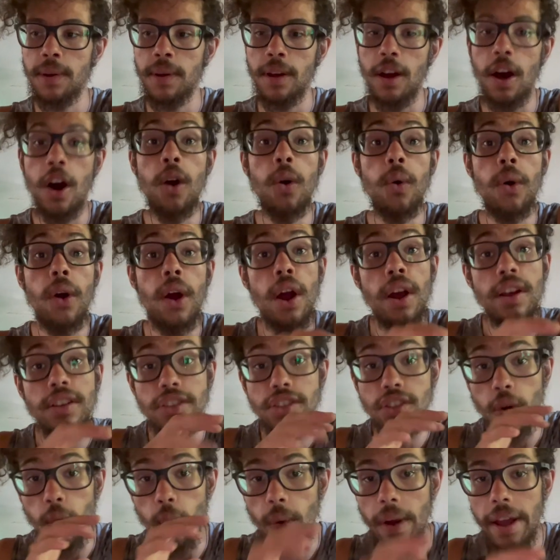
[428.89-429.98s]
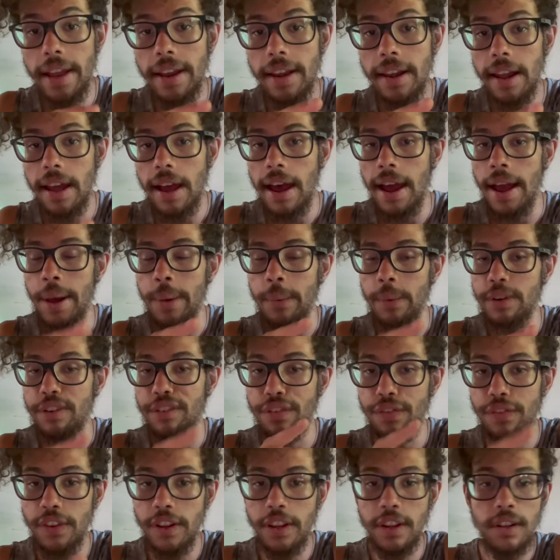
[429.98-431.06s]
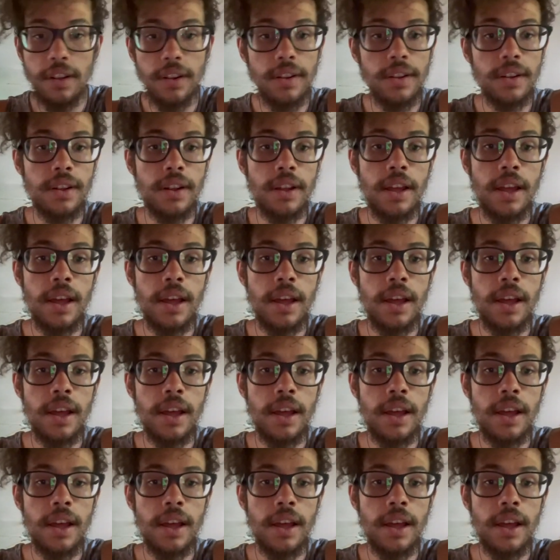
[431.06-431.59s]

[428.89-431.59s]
oh, so when I would feel,